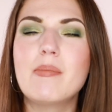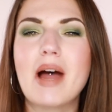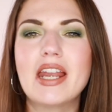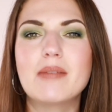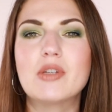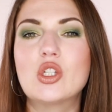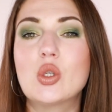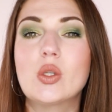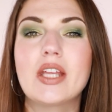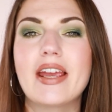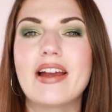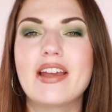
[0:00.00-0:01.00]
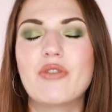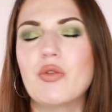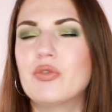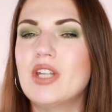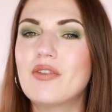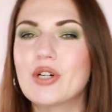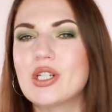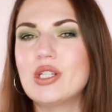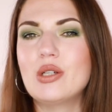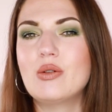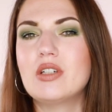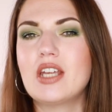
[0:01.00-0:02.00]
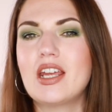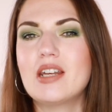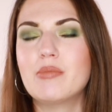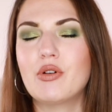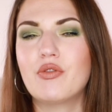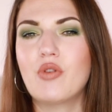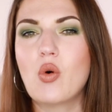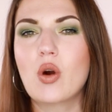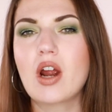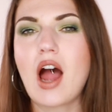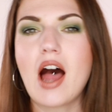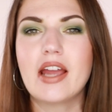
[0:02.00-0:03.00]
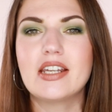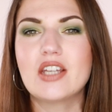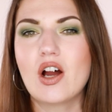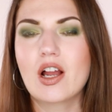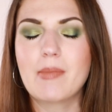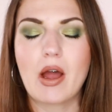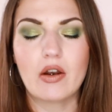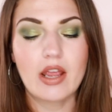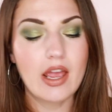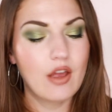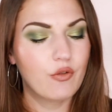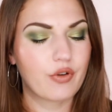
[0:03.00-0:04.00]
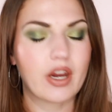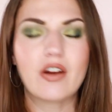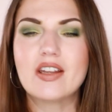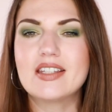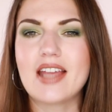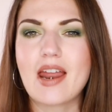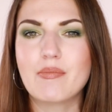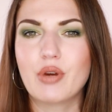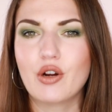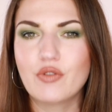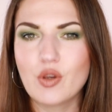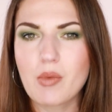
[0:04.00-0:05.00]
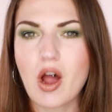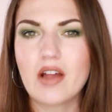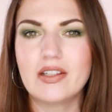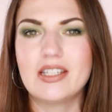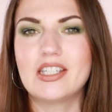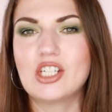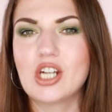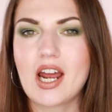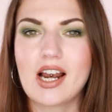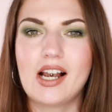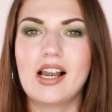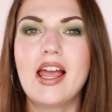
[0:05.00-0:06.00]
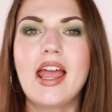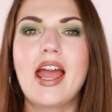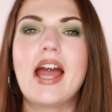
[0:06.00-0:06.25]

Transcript: My name is Julia. If you've never tuned in before, I talk about fragrance and perfume on this channel,